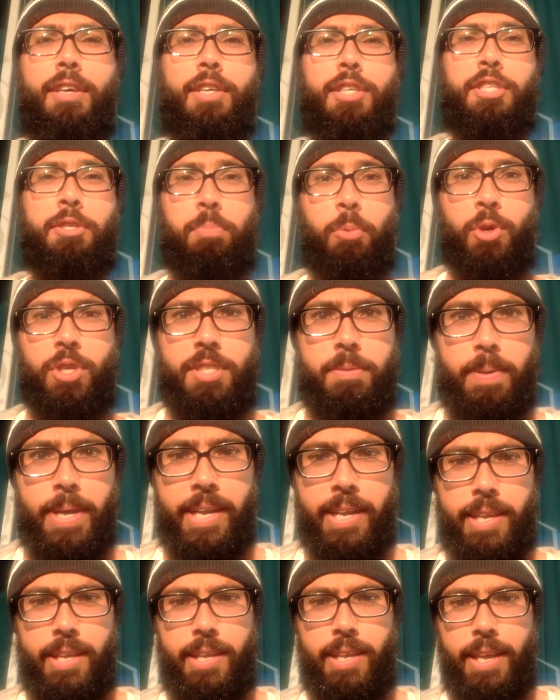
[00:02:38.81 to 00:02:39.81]
sports
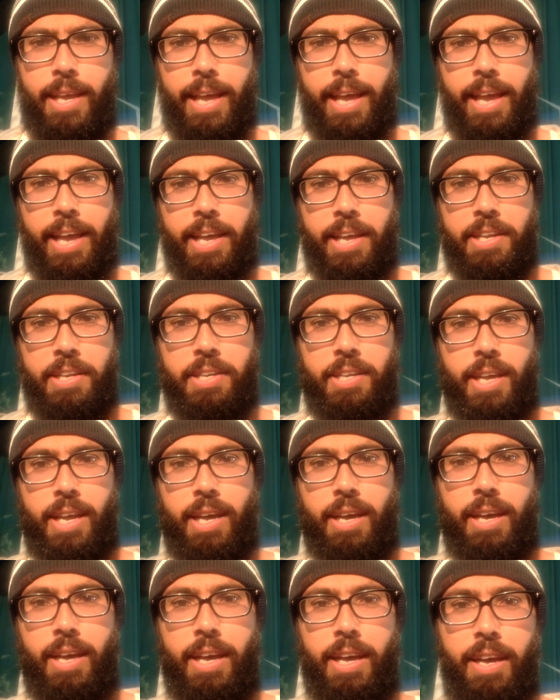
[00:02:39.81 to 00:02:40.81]
betting, and
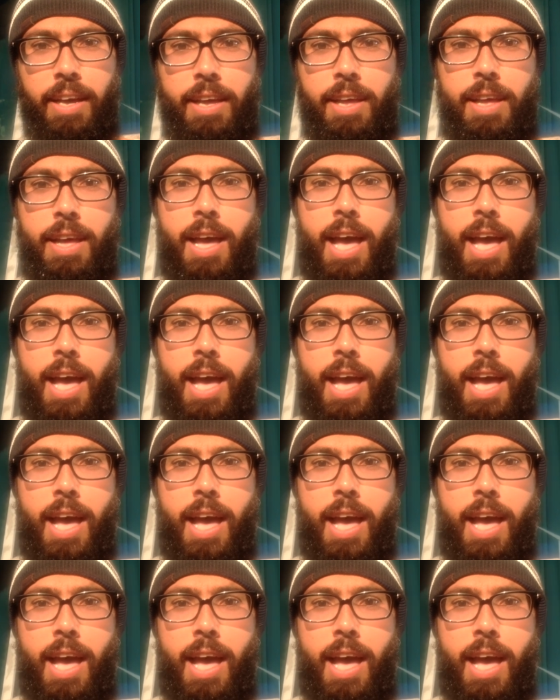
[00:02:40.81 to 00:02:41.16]
I